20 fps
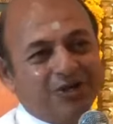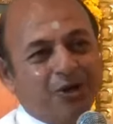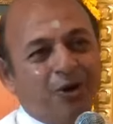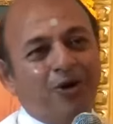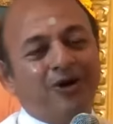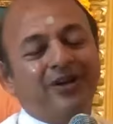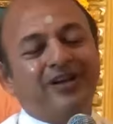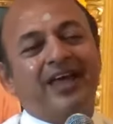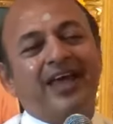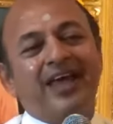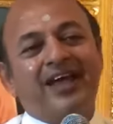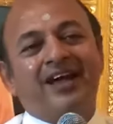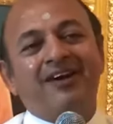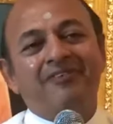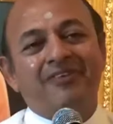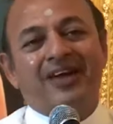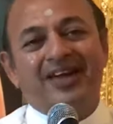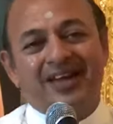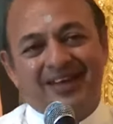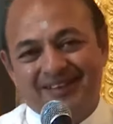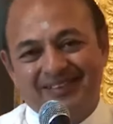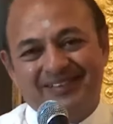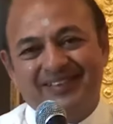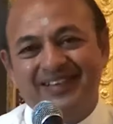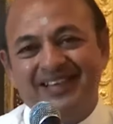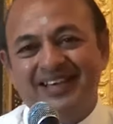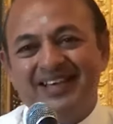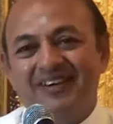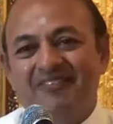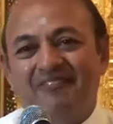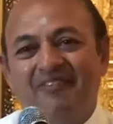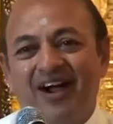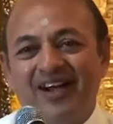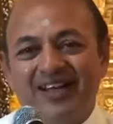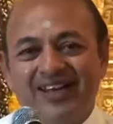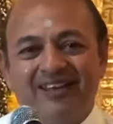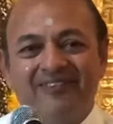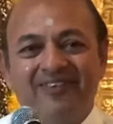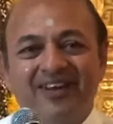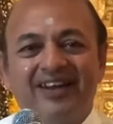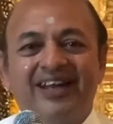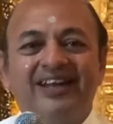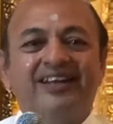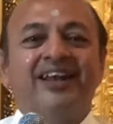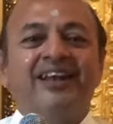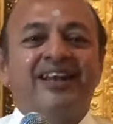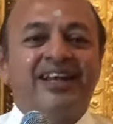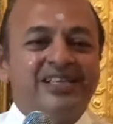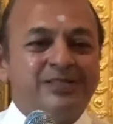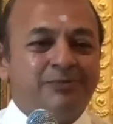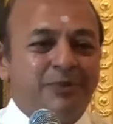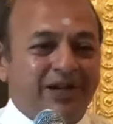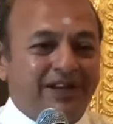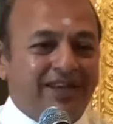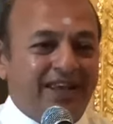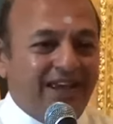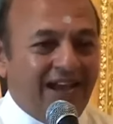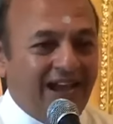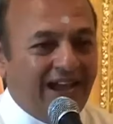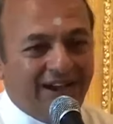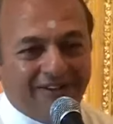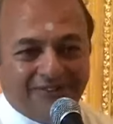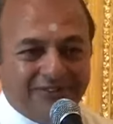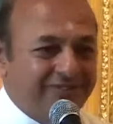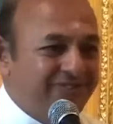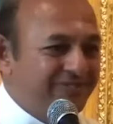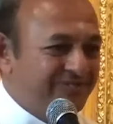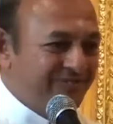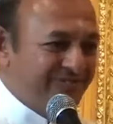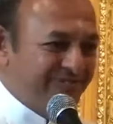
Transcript: don't take away whatever little respect I have.